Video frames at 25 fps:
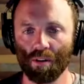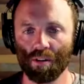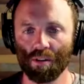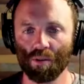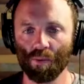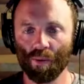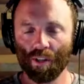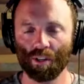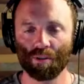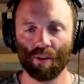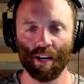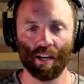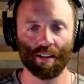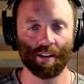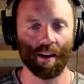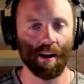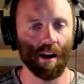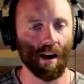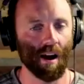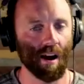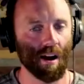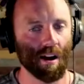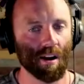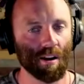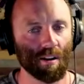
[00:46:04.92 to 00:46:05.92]
We train the
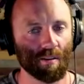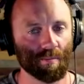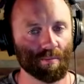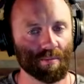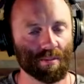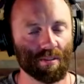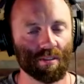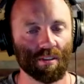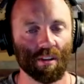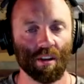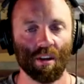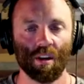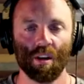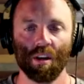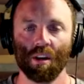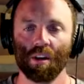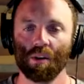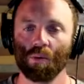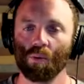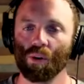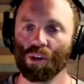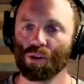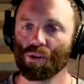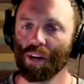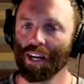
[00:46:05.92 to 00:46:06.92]
arms.
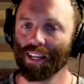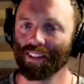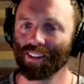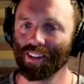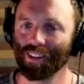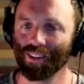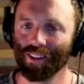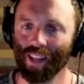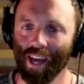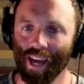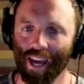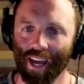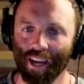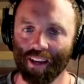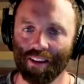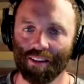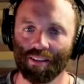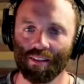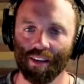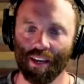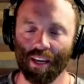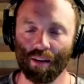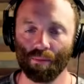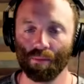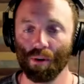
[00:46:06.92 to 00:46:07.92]
We train the legs.
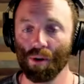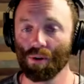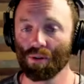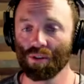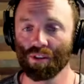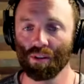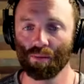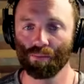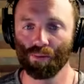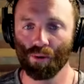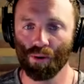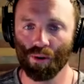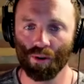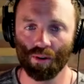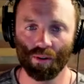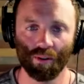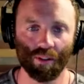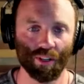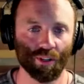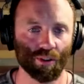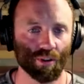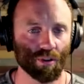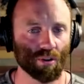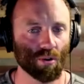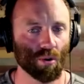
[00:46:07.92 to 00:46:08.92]
And most importantly,
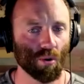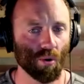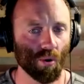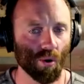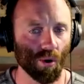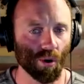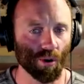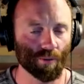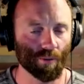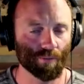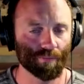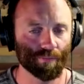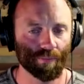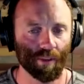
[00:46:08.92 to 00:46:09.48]
the core.